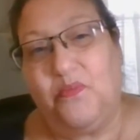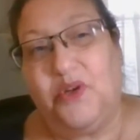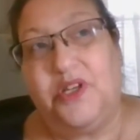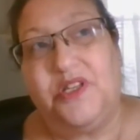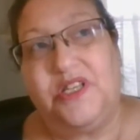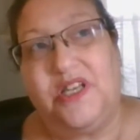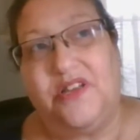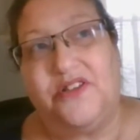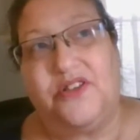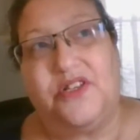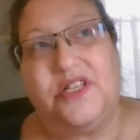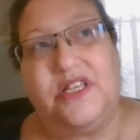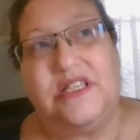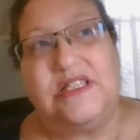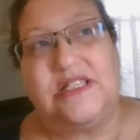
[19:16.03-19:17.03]
One of the
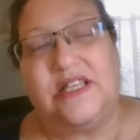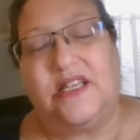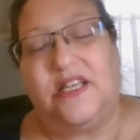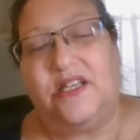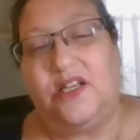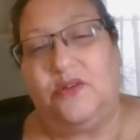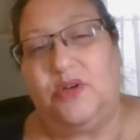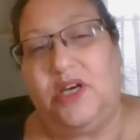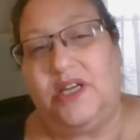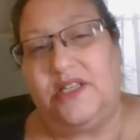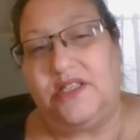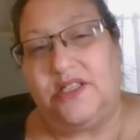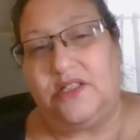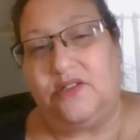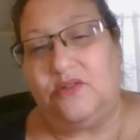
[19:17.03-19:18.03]
other things that I know
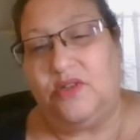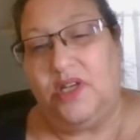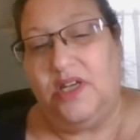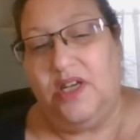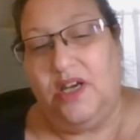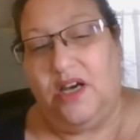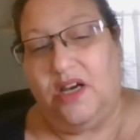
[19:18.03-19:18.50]
I do